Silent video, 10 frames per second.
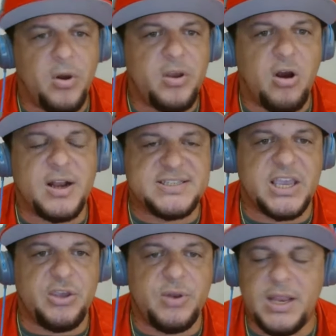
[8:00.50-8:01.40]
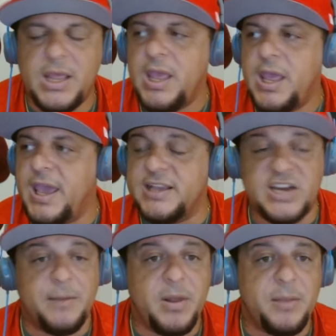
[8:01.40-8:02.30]
point guard of the second unit, and
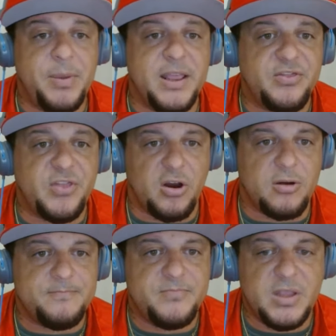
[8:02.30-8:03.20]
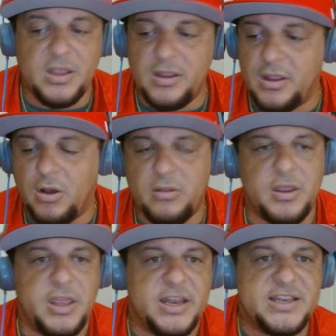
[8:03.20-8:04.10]
Jared Butler being third
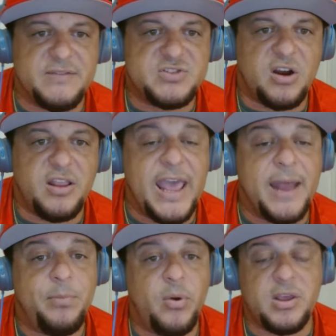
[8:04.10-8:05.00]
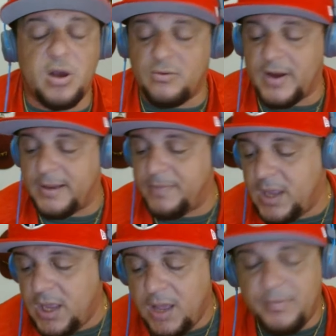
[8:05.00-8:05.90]
in the depth chart at point guard, right?
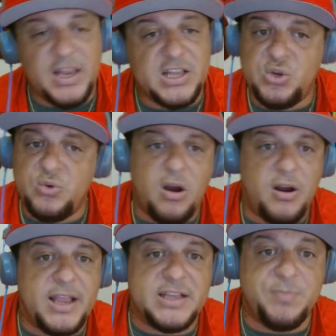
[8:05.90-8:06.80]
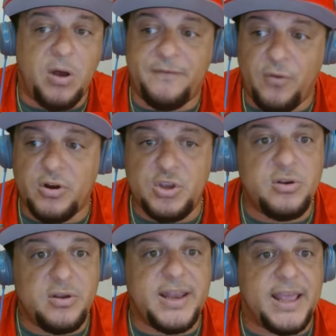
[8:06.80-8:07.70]
But in two guard and small forward, you're
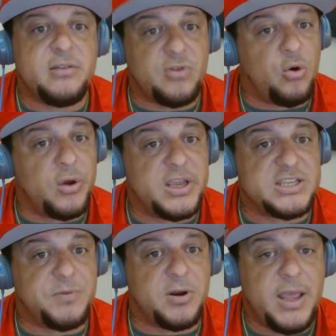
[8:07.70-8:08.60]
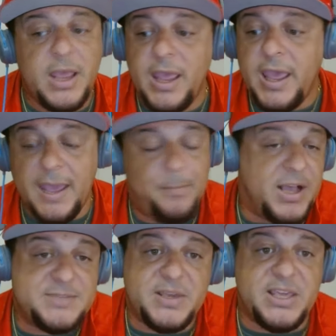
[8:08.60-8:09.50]
looking at Corey Kispert and
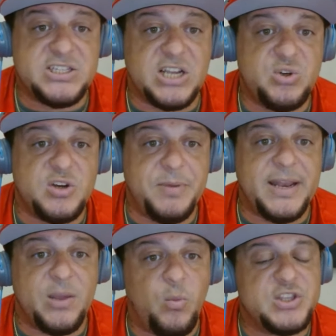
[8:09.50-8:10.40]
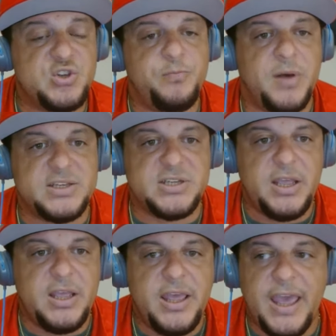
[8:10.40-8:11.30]
possibly Kyshawn George being that 1-2 punch
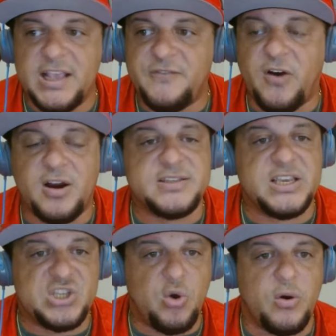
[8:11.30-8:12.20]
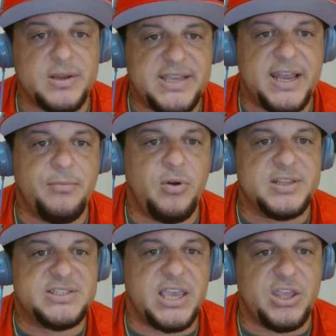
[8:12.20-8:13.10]
as far as a scoring tandem on the
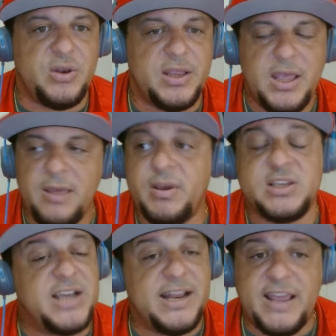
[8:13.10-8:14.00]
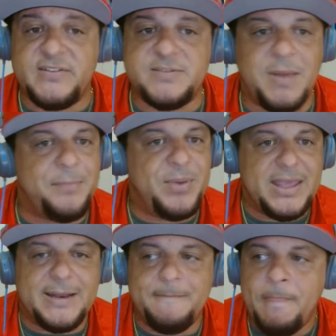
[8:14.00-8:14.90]
second unit. Because Johnny Davis, in my
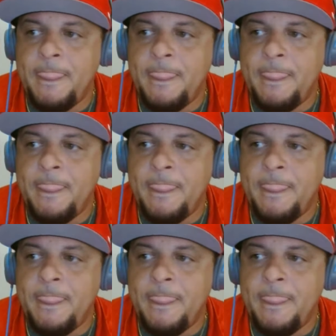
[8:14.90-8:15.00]
opinion,